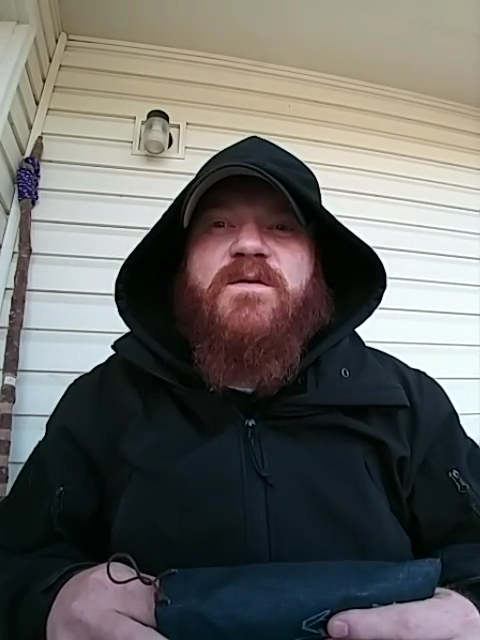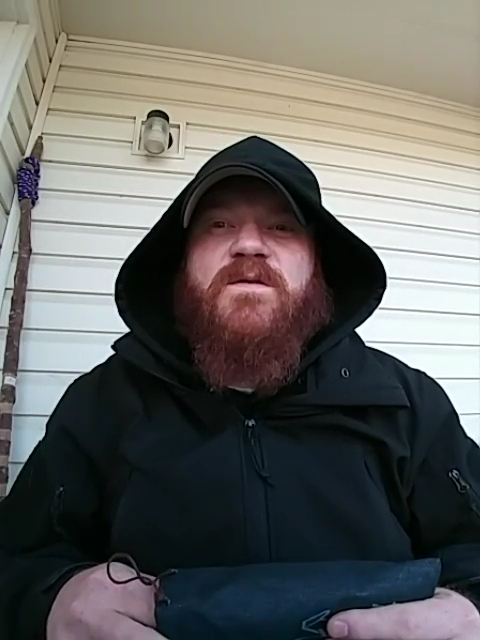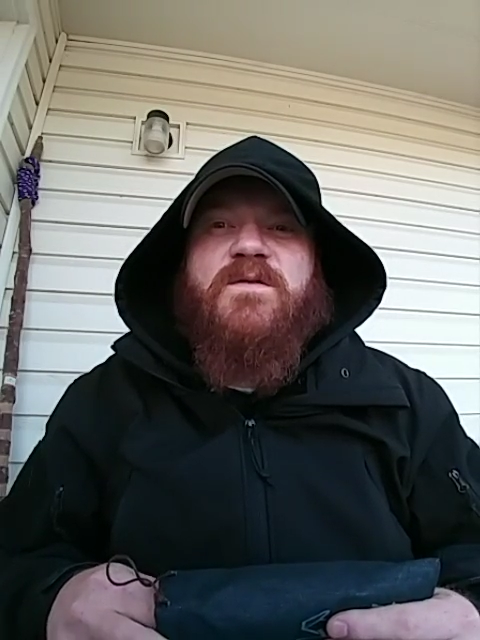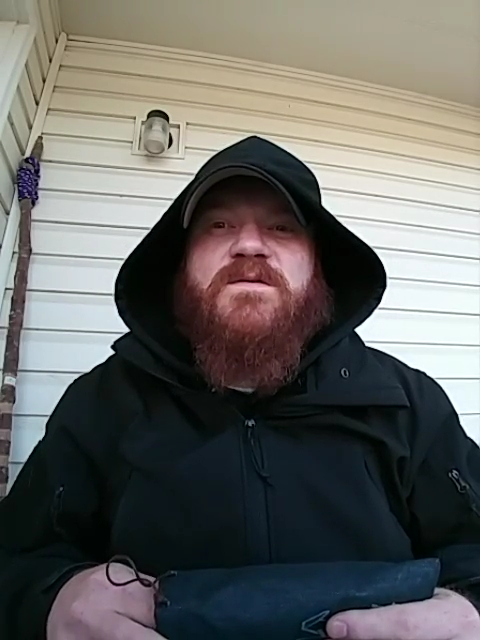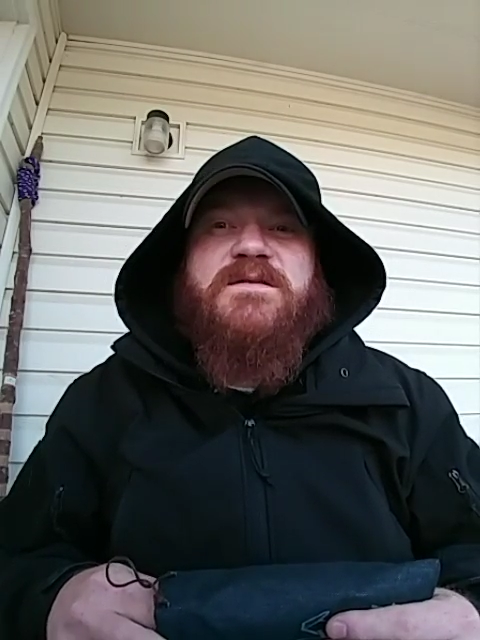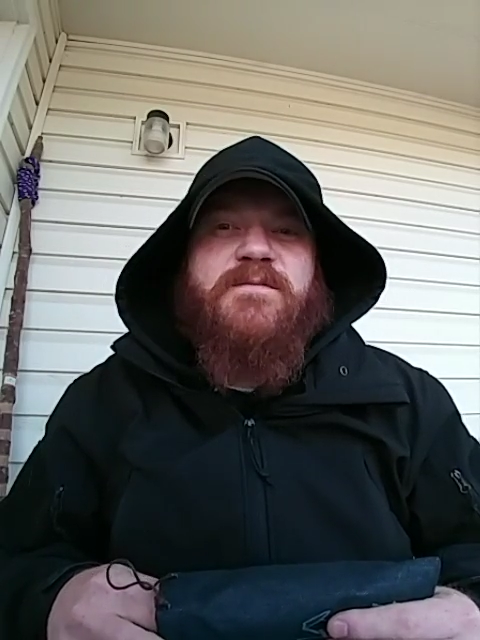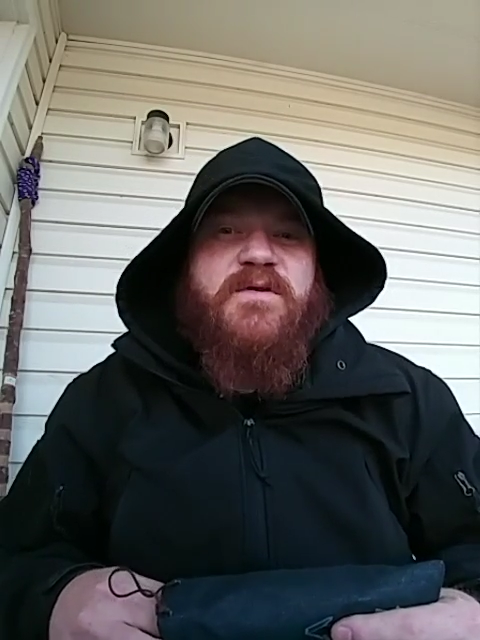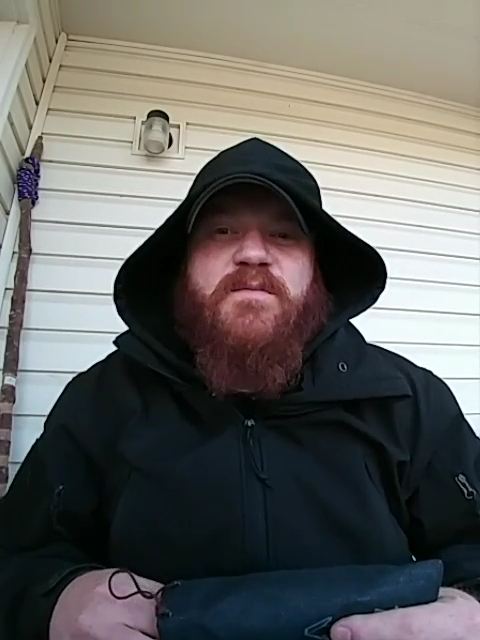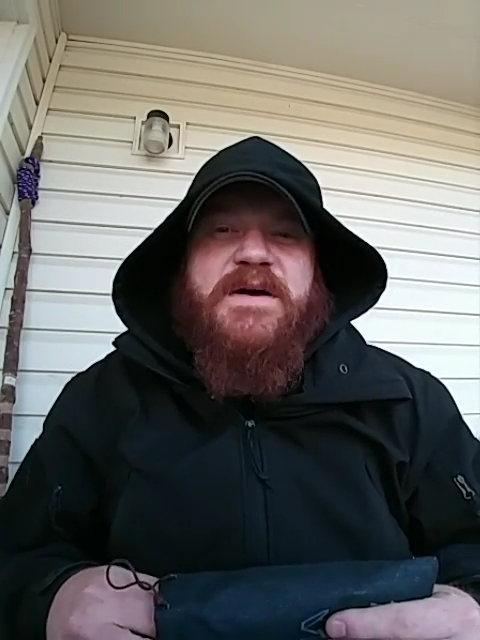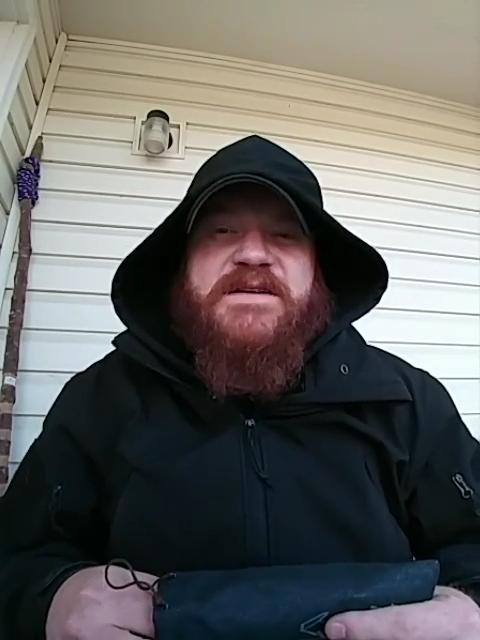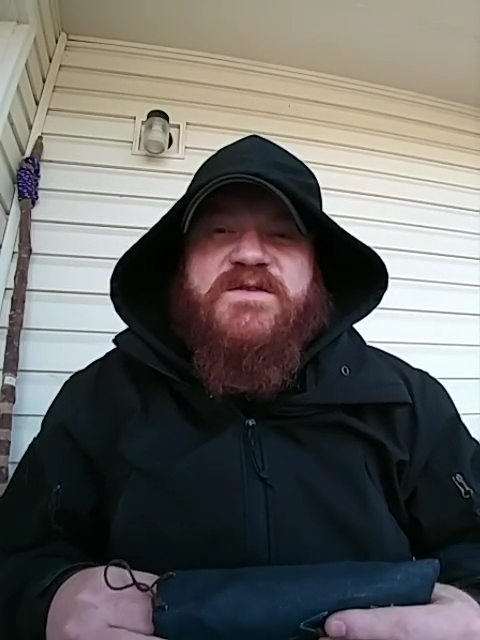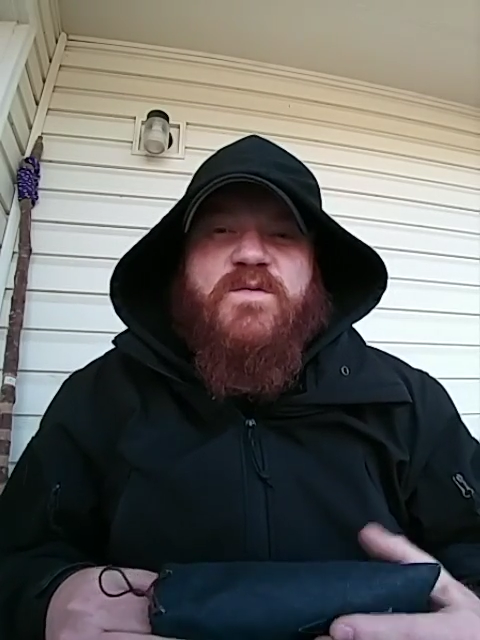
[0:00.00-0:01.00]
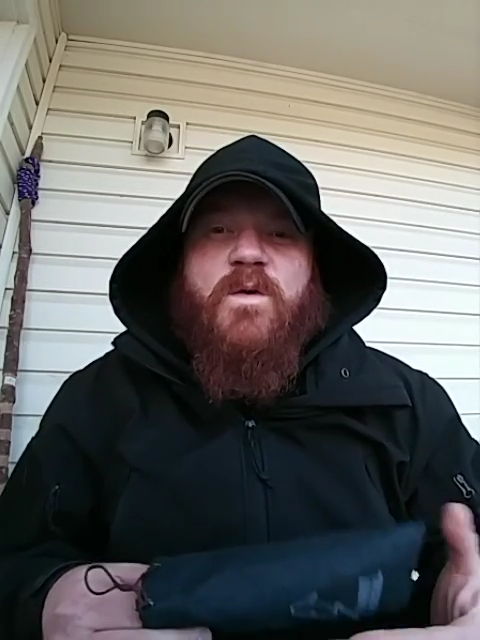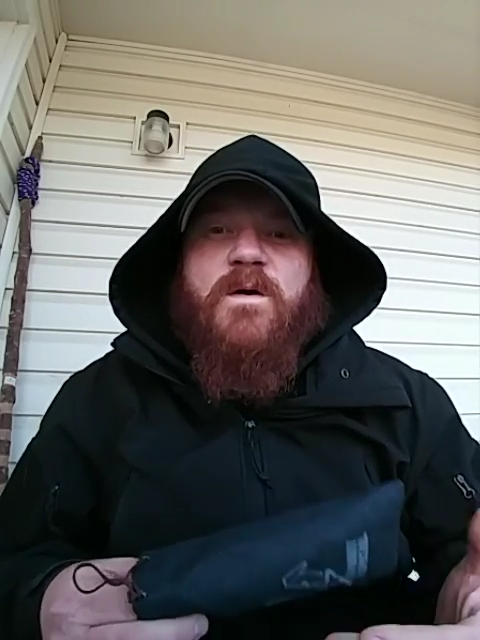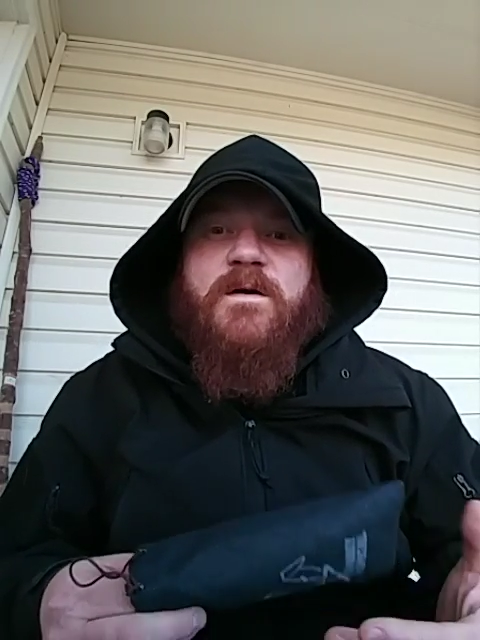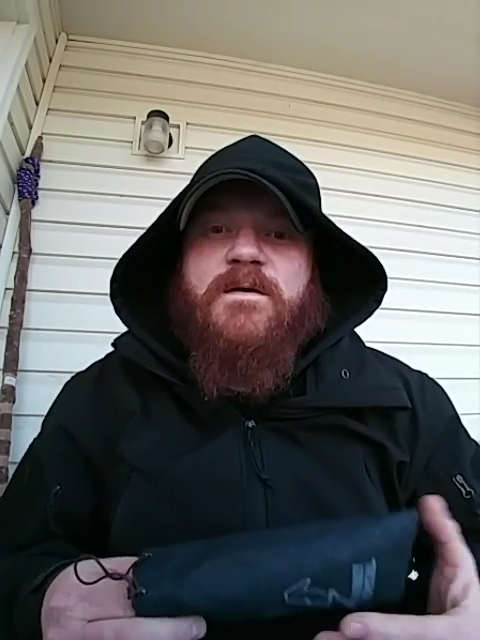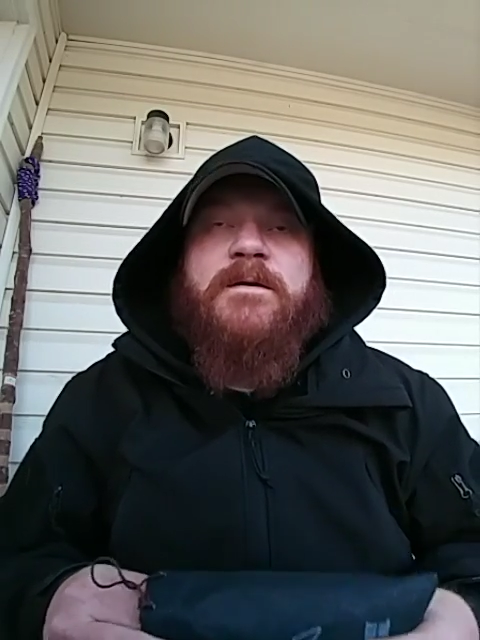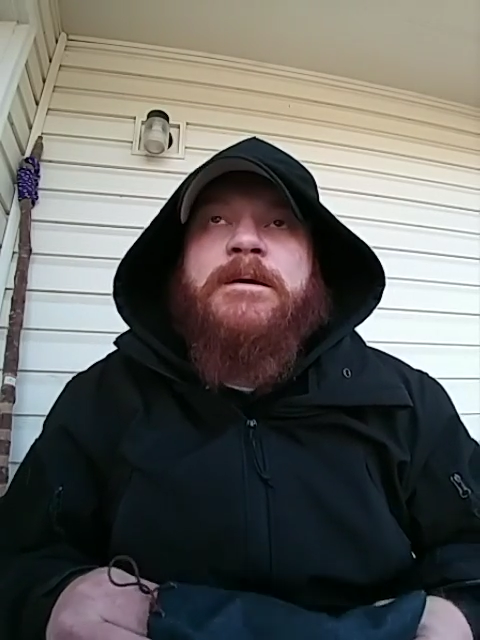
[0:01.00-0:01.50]
who do some of the best
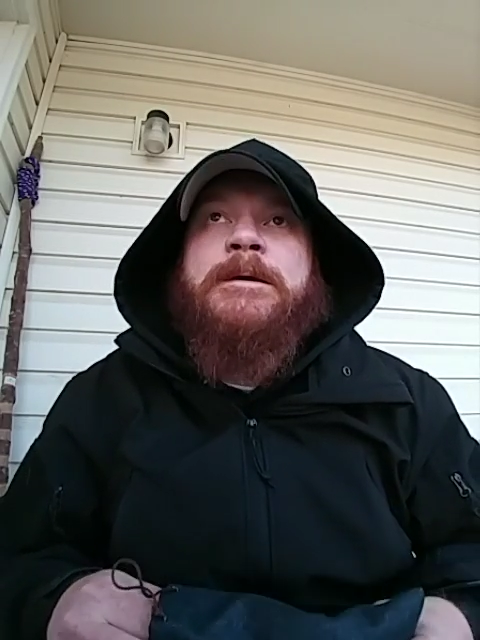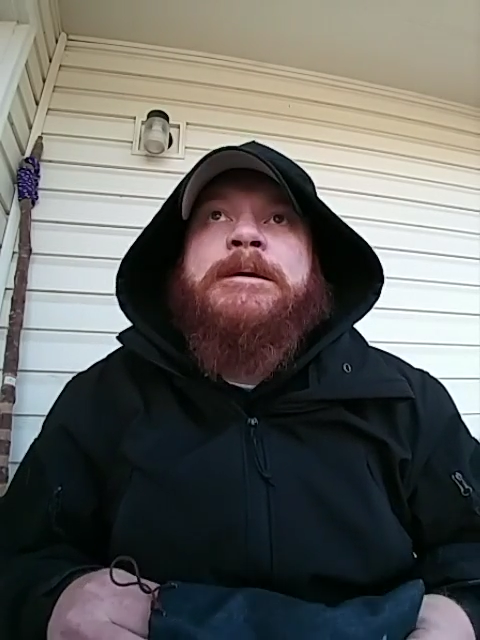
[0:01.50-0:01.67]
work,